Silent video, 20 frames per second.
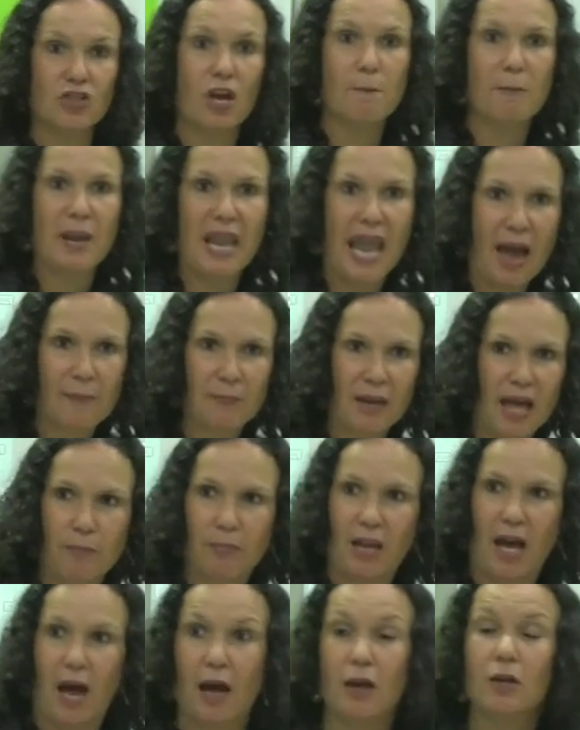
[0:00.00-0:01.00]
on blah, blah,
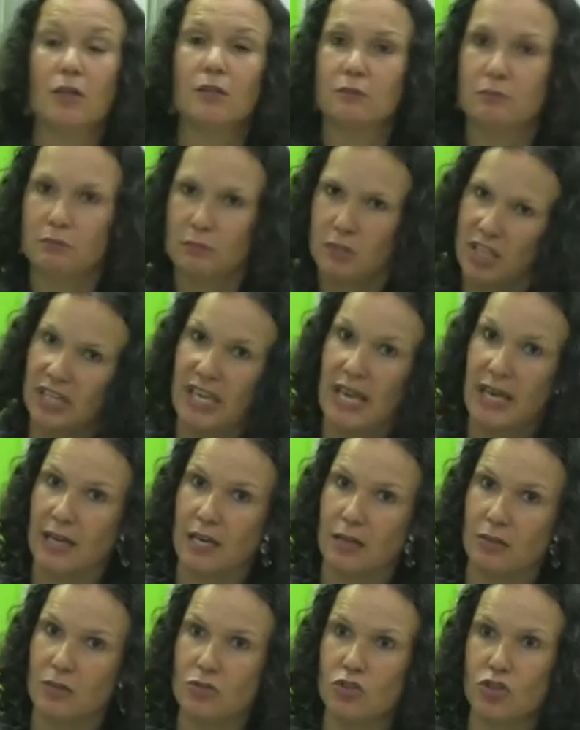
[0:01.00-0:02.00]
blah. You get
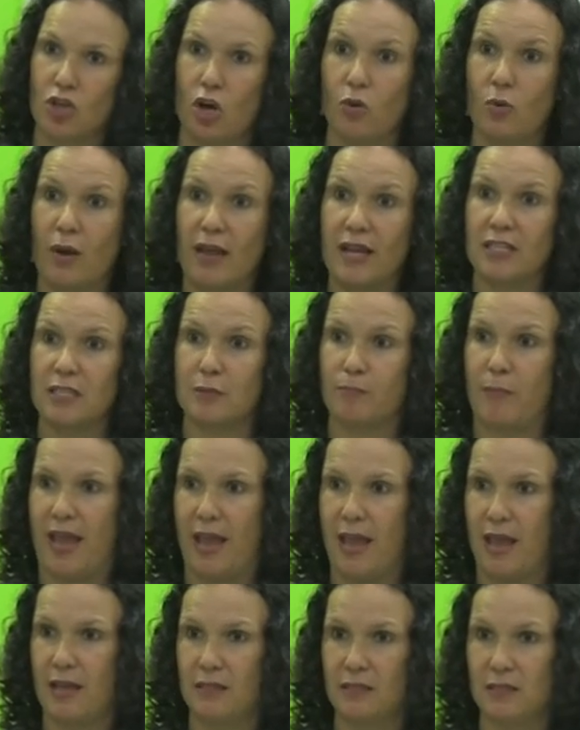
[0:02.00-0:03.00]
it? So
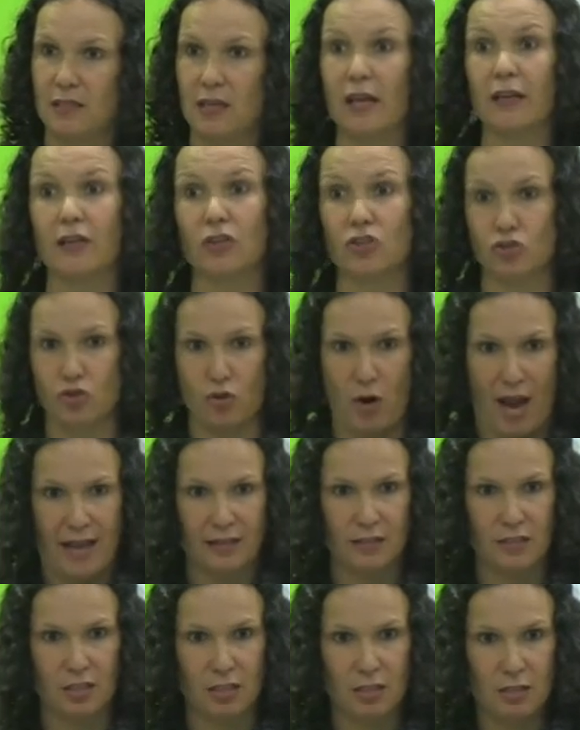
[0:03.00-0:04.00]
expand and
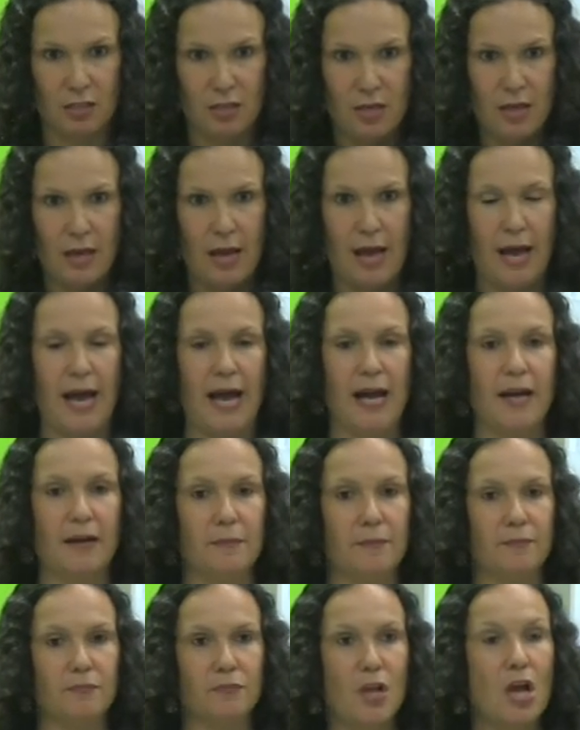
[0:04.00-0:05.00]
contract.
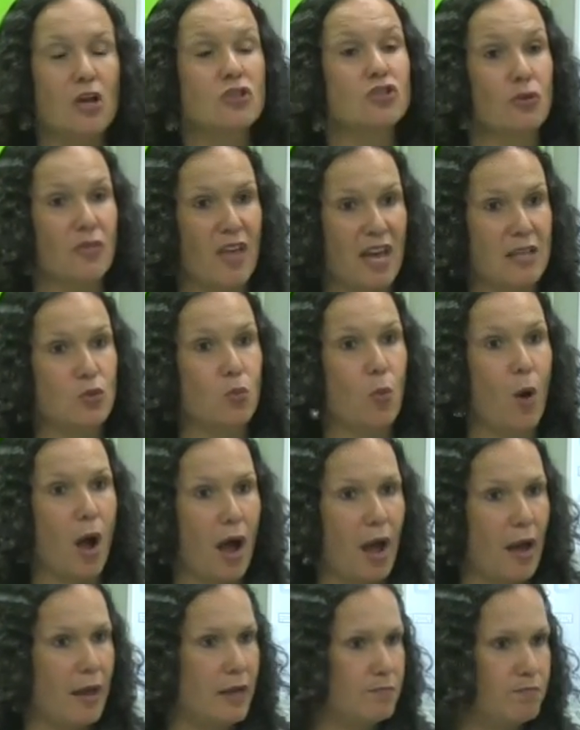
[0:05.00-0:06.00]
So that's
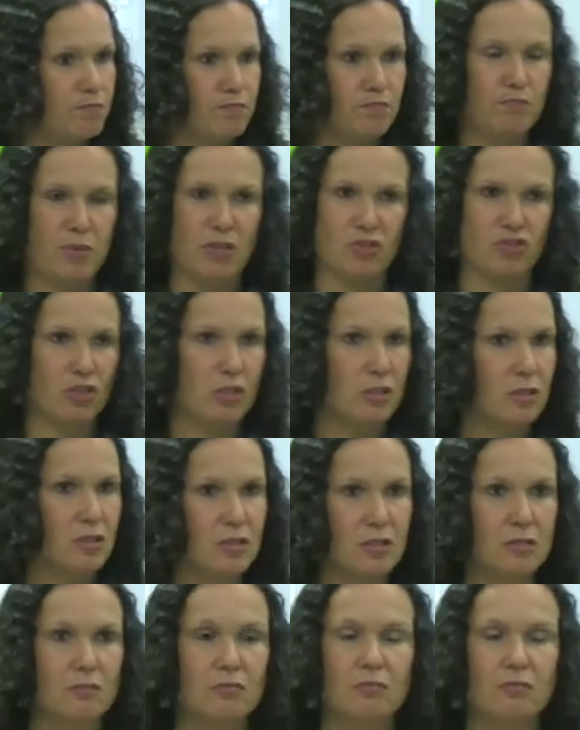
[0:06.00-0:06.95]
why pitches